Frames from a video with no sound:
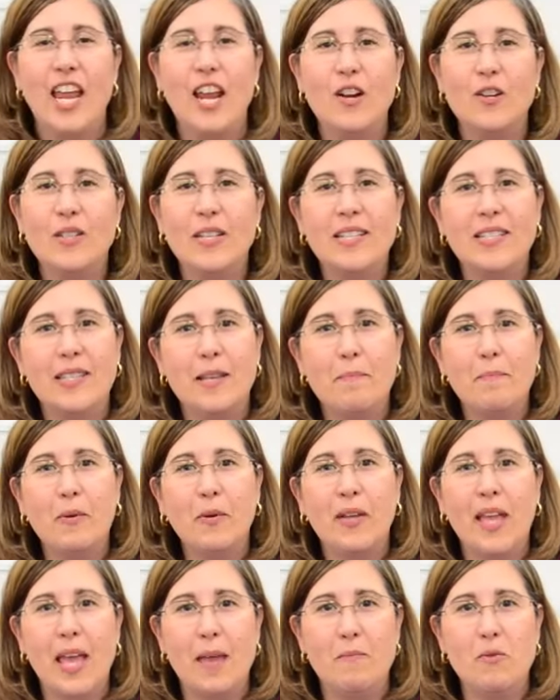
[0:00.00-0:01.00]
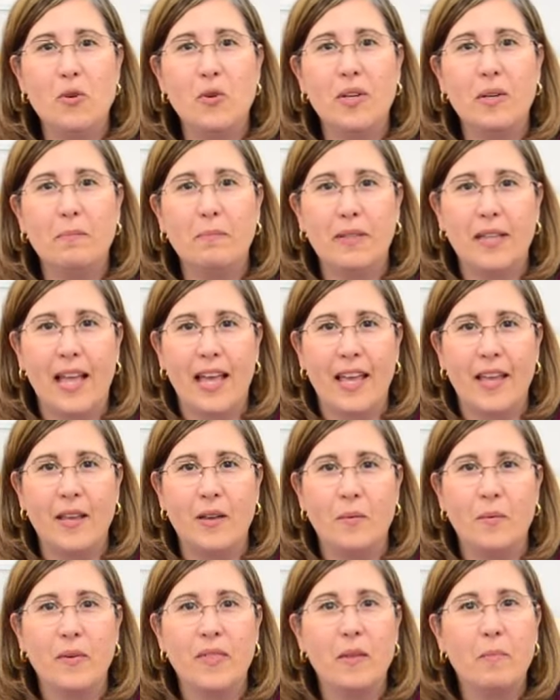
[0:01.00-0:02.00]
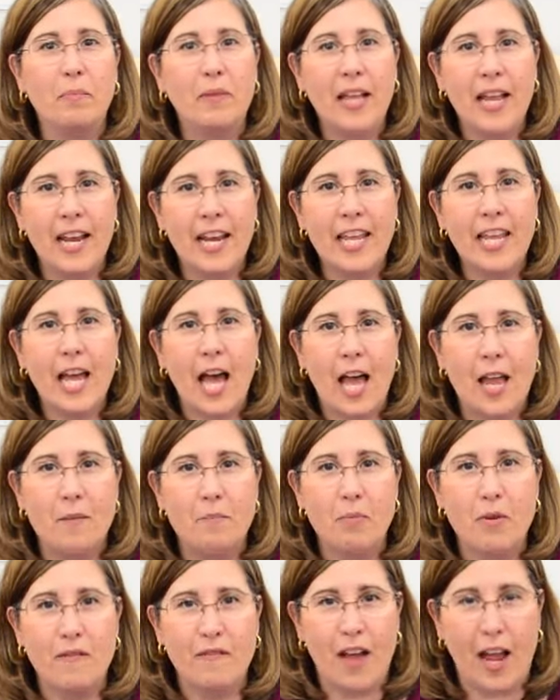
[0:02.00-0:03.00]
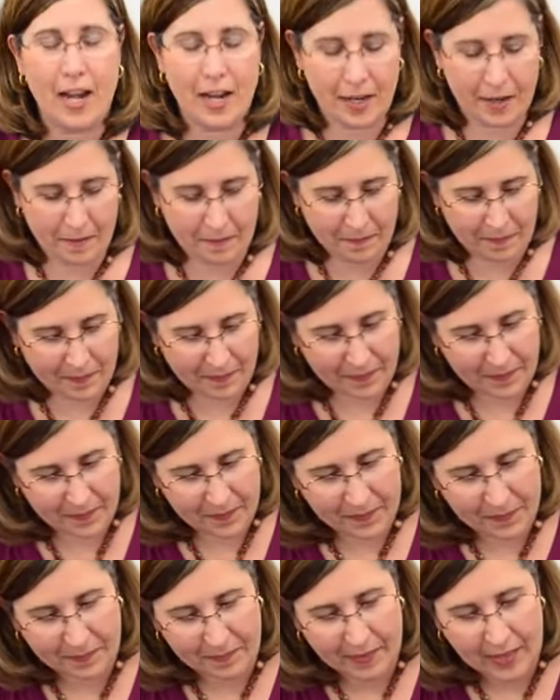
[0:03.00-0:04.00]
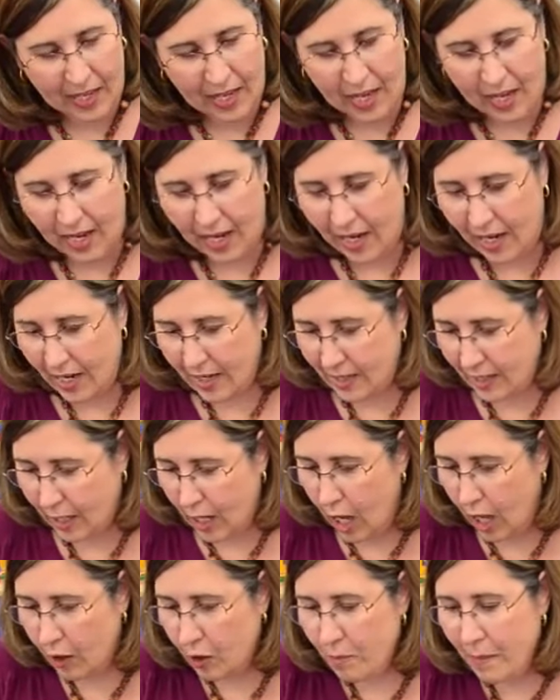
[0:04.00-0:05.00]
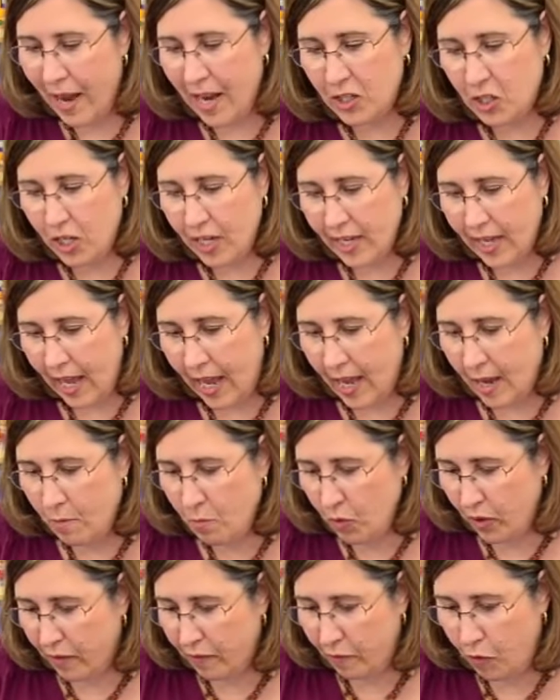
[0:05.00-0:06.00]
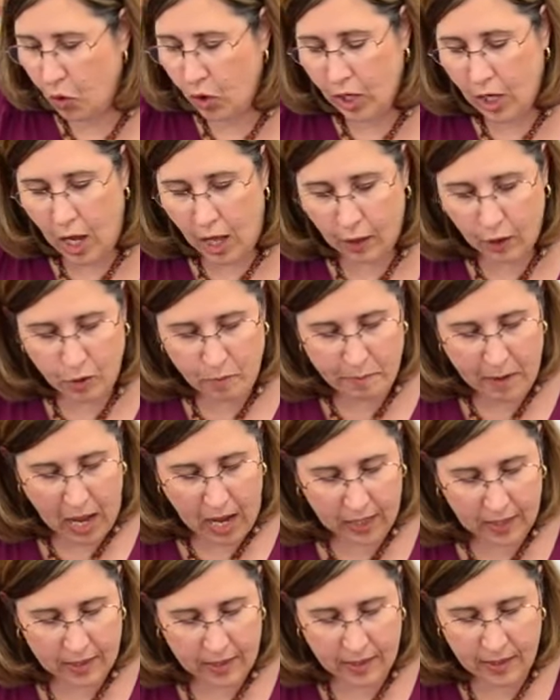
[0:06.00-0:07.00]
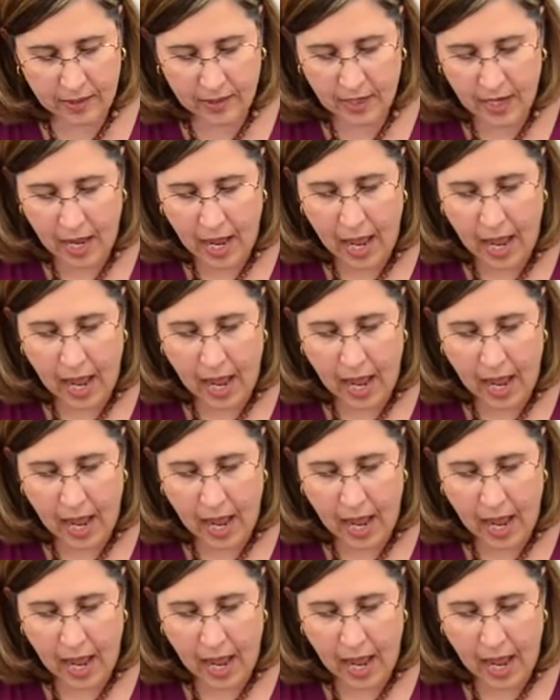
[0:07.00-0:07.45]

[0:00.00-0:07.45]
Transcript: Here's a simple game you can play with the planning guide provided. It's a color matching game with four colored boxes